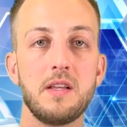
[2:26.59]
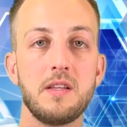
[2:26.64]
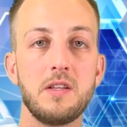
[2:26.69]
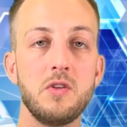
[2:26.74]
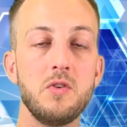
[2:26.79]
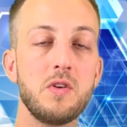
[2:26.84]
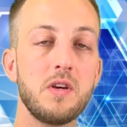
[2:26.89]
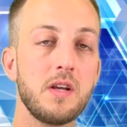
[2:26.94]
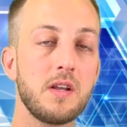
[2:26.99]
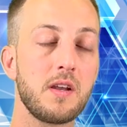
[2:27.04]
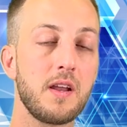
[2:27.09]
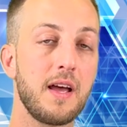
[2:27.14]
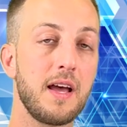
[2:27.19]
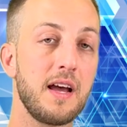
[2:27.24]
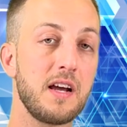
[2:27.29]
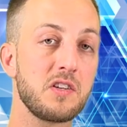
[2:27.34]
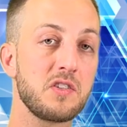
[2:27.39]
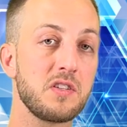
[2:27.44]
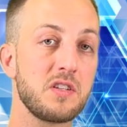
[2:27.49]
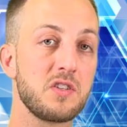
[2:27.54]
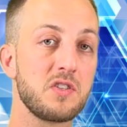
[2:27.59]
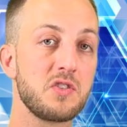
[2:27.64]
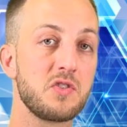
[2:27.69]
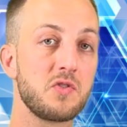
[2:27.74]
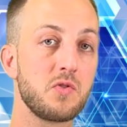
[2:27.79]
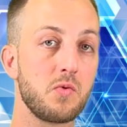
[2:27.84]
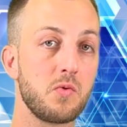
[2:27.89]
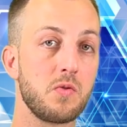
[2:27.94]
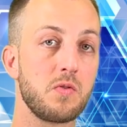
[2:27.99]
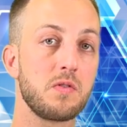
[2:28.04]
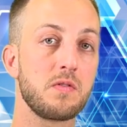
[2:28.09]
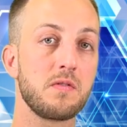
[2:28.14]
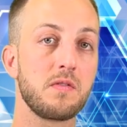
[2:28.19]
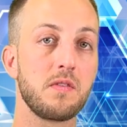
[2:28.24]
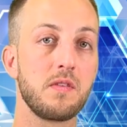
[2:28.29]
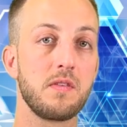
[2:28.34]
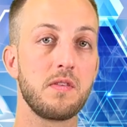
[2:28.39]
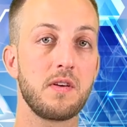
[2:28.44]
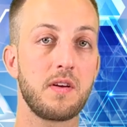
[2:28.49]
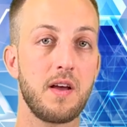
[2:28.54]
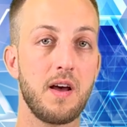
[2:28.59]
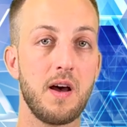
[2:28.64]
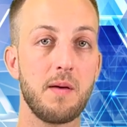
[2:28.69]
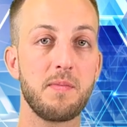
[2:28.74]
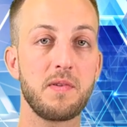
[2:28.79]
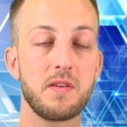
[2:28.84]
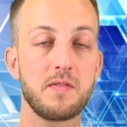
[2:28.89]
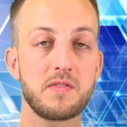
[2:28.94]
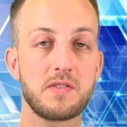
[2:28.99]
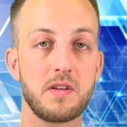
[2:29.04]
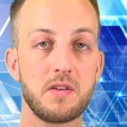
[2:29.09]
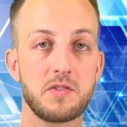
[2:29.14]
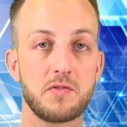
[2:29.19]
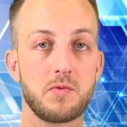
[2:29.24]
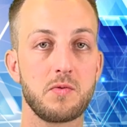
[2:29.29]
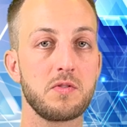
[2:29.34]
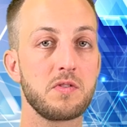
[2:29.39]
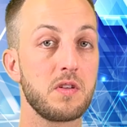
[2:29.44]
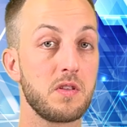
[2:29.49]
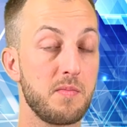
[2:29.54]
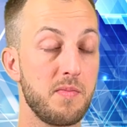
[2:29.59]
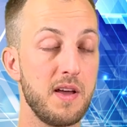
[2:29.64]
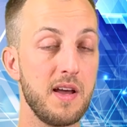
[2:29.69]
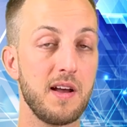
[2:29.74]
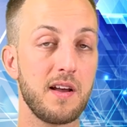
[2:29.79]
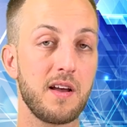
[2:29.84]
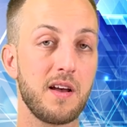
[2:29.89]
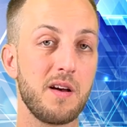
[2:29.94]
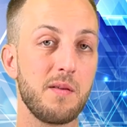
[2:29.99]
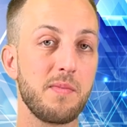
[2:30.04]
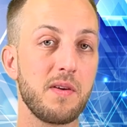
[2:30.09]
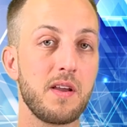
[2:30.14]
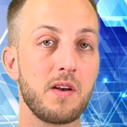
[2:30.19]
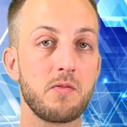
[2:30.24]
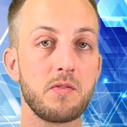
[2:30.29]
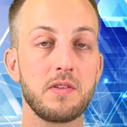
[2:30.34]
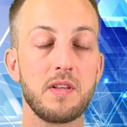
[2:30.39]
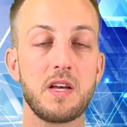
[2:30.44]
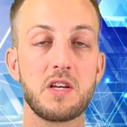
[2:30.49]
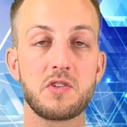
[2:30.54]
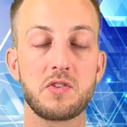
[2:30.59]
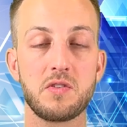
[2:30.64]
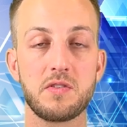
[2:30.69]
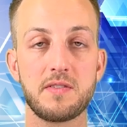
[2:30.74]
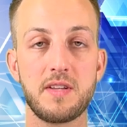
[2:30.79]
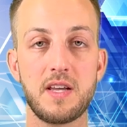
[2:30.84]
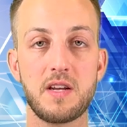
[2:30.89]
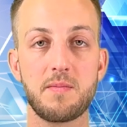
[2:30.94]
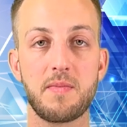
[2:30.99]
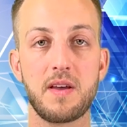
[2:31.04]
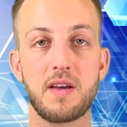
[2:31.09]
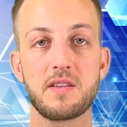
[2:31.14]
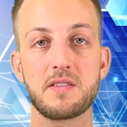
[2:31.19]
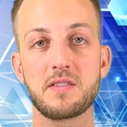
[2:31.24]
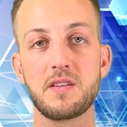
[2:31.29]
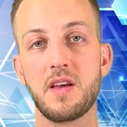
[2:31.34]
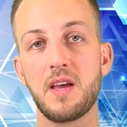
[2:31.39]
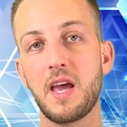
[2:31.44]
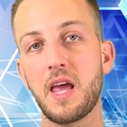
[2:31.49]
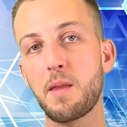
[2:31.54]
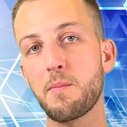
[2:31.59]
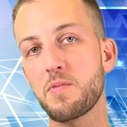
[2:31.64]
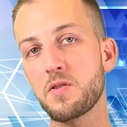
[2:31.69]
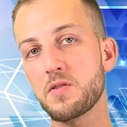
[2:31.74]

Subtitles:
you can actually store the copy of Salesforce or the backup in a relational database and